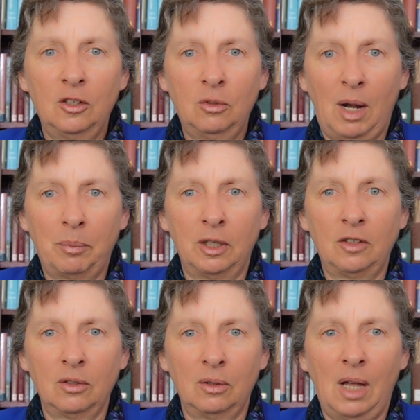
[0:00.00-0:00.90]
to
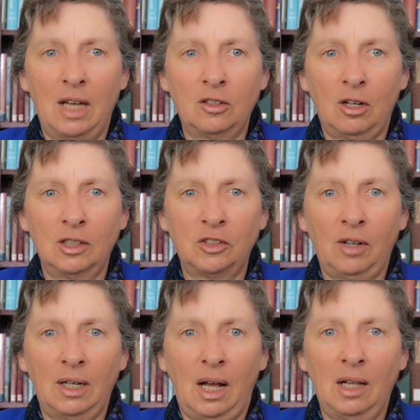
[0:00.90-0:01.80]
Aboriginal and Torres
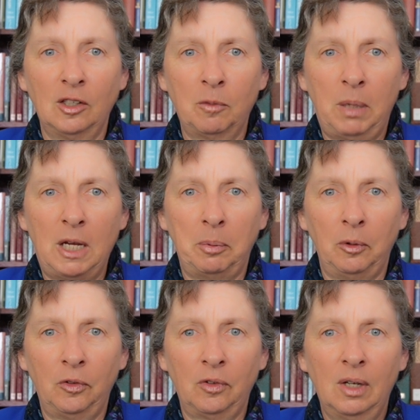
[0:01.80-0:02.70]
Strait Islander
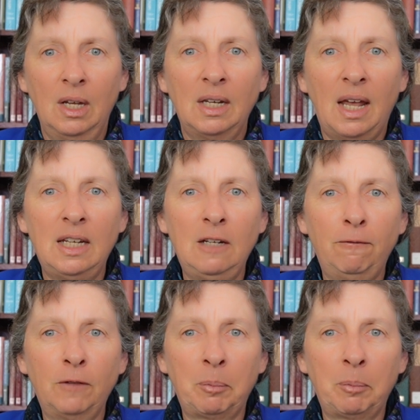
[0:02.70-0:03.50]
peoples. Now, if the